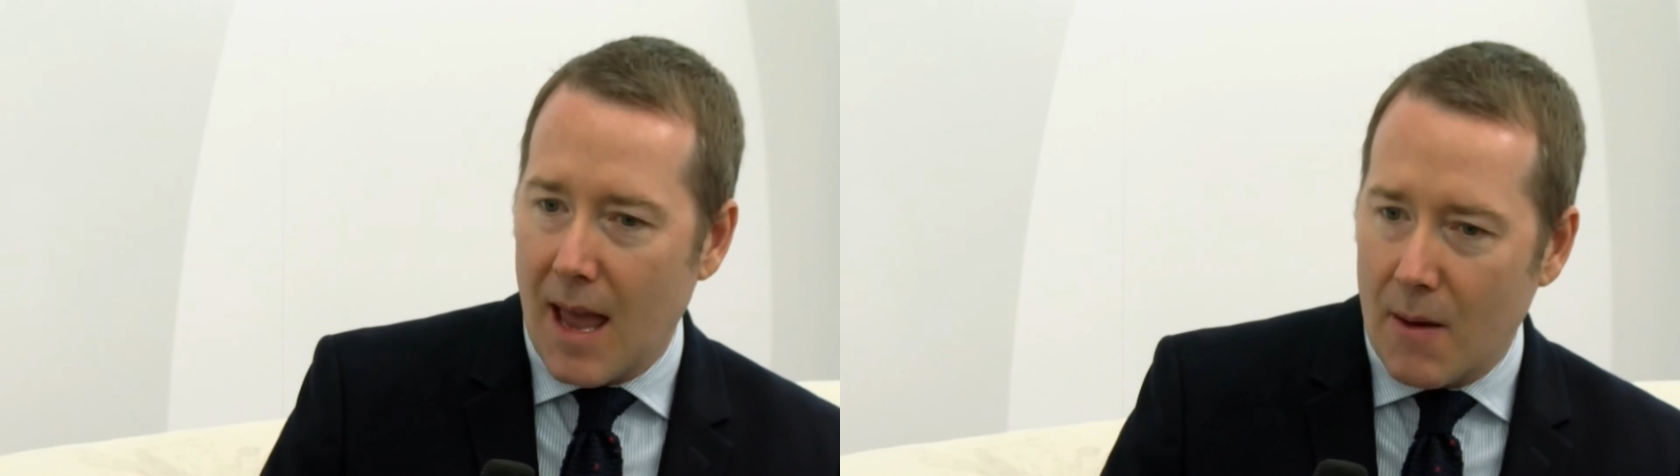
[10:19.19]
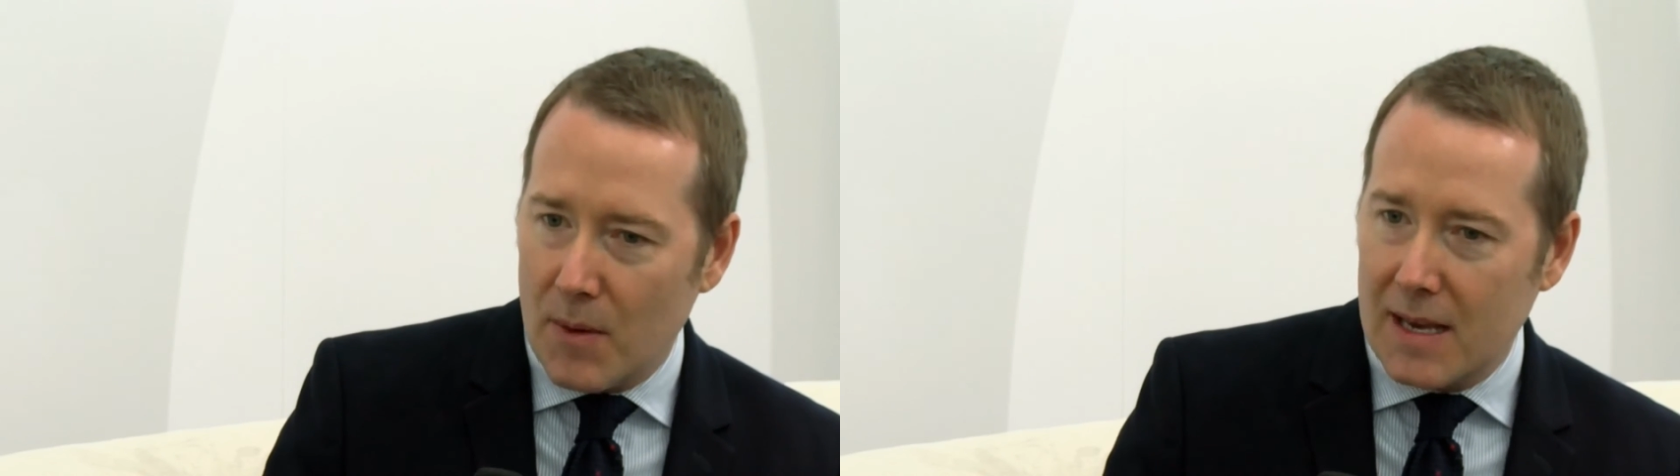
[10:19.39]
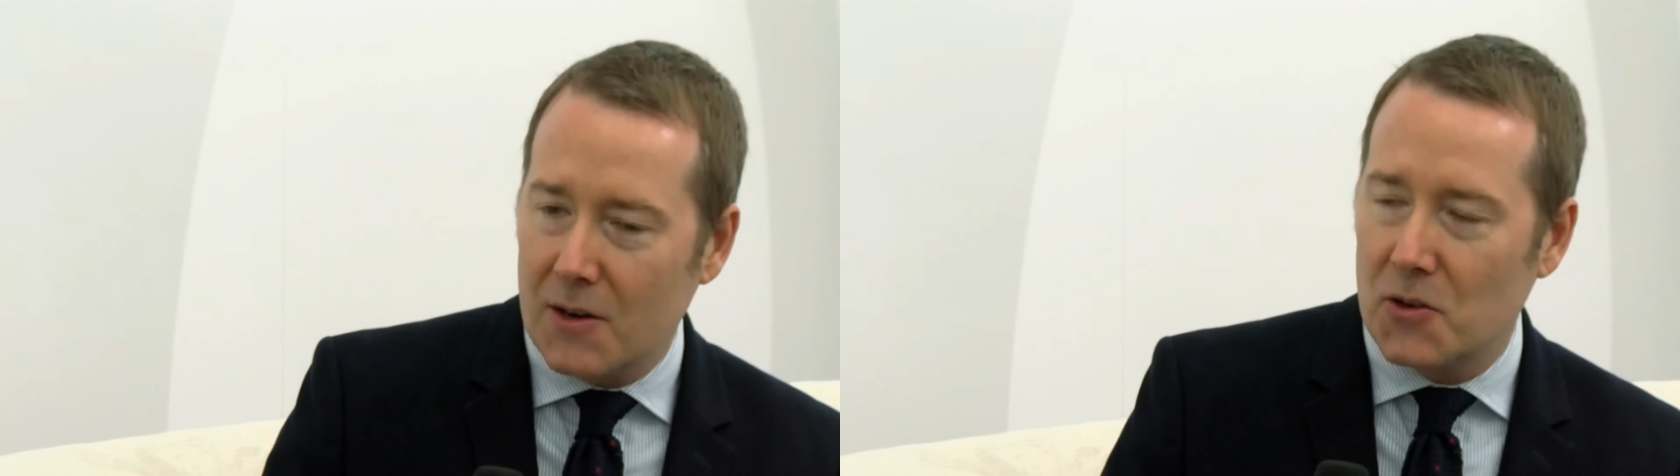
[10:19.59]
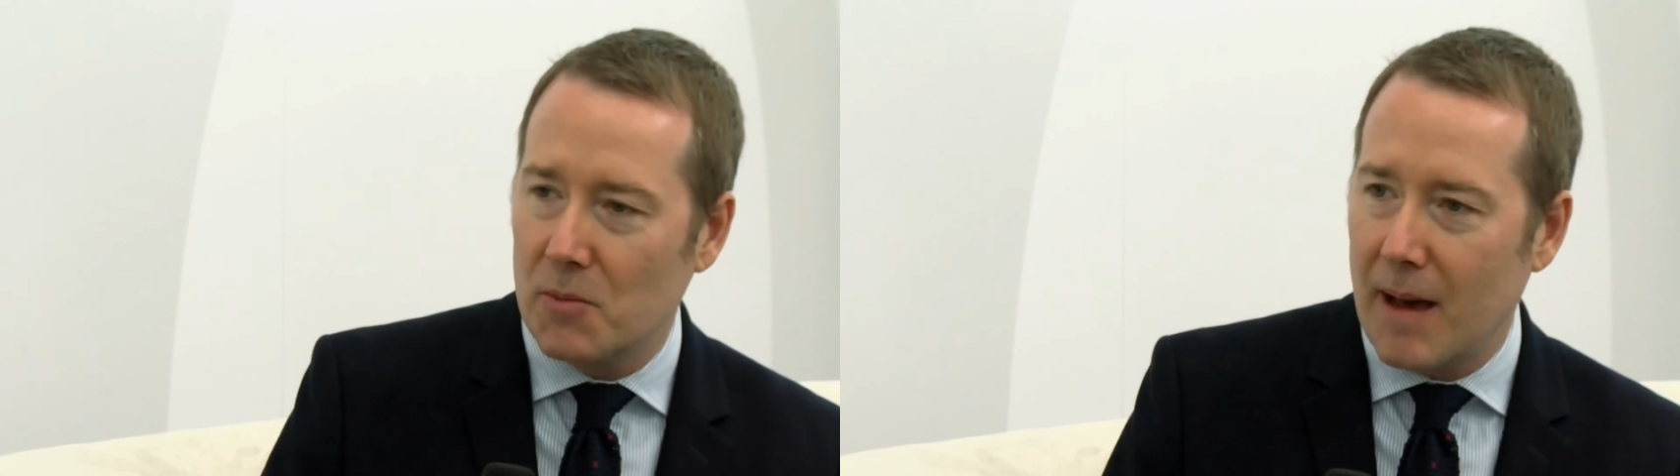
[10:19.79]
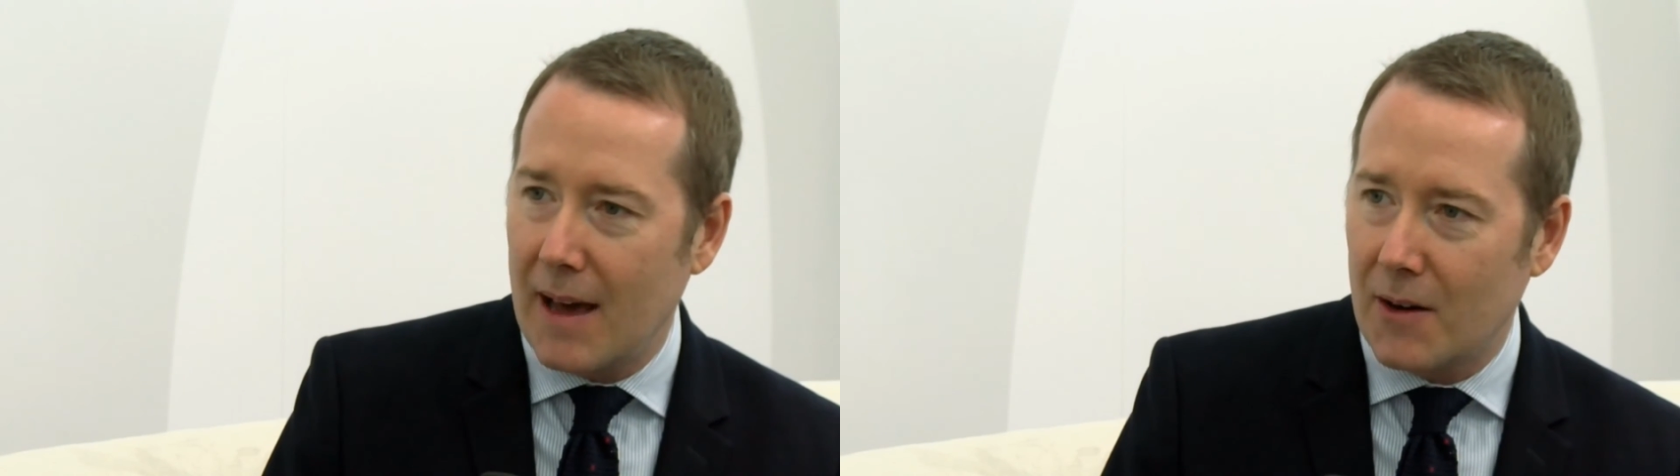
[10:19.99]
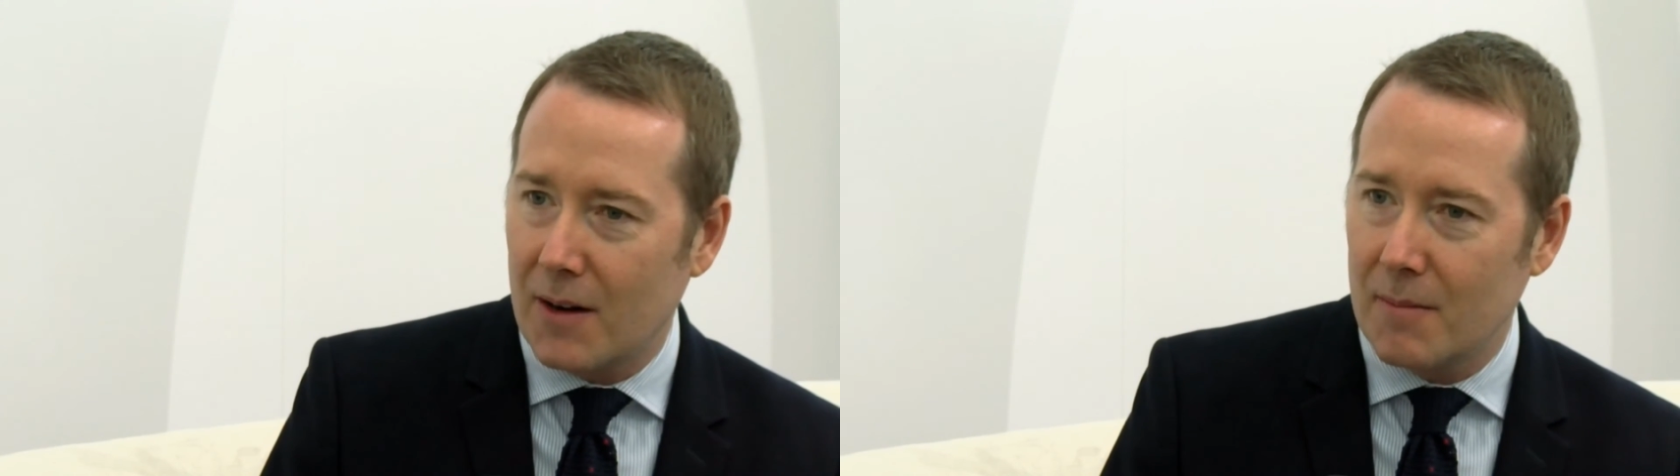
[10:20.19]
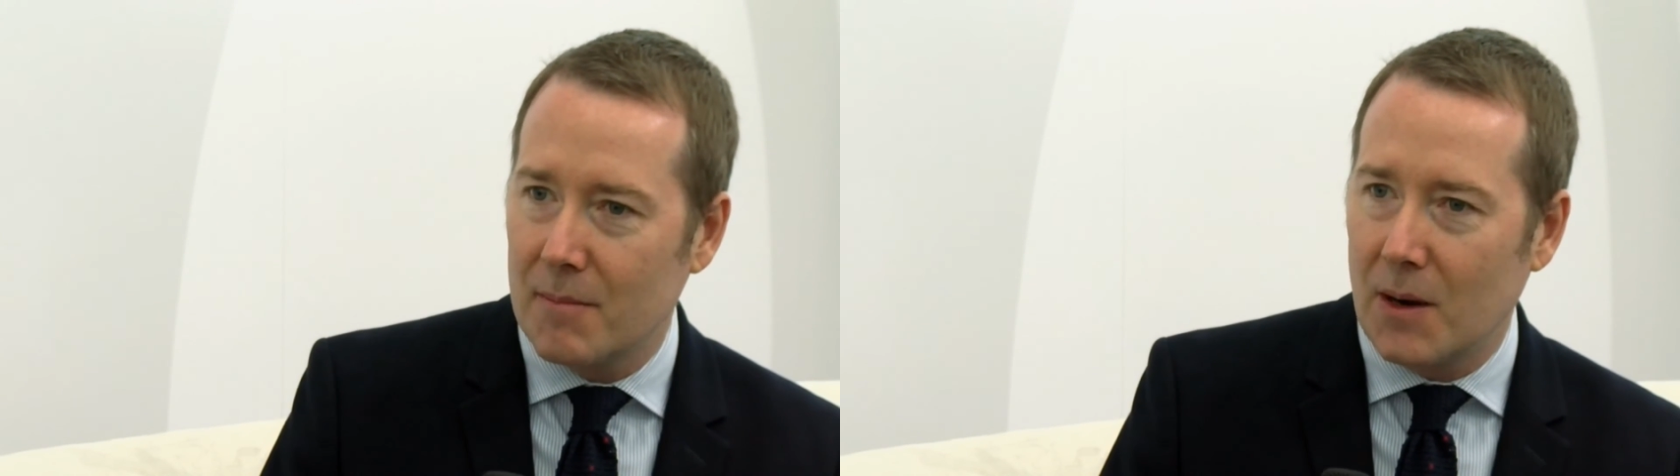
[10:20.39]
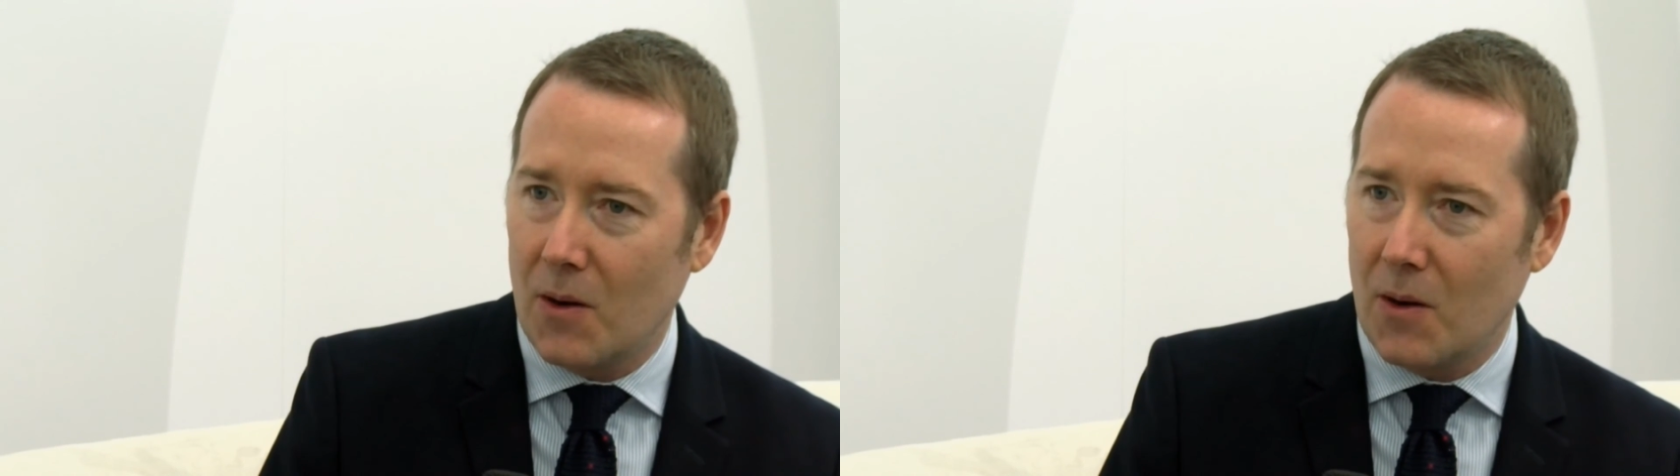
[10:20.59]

and we can do better, but